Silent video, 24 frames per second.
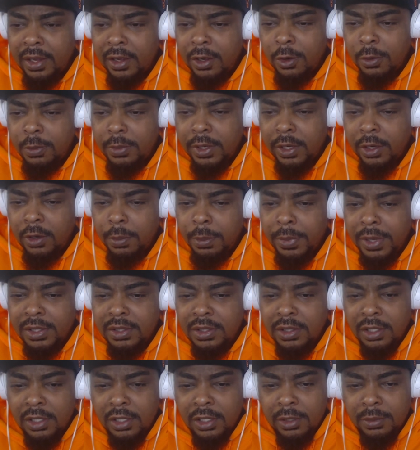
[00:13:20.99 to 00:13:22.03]
I hope they don't mess
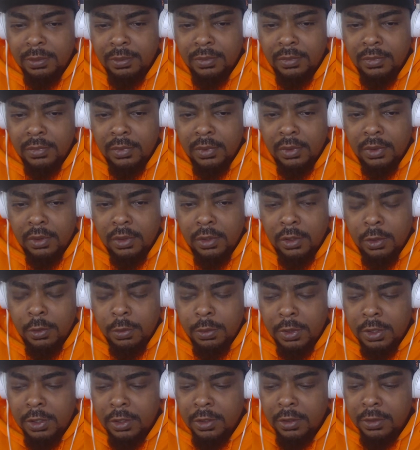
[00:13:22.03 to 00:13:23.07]
it up. I hope
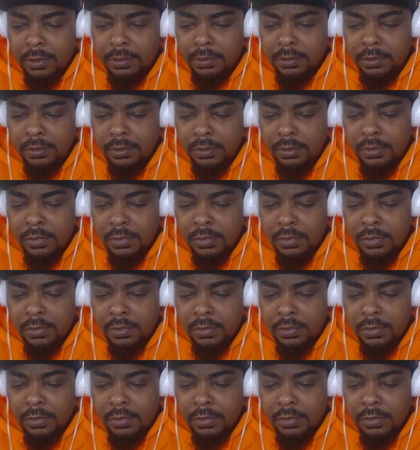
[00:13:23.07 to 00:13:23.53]
um,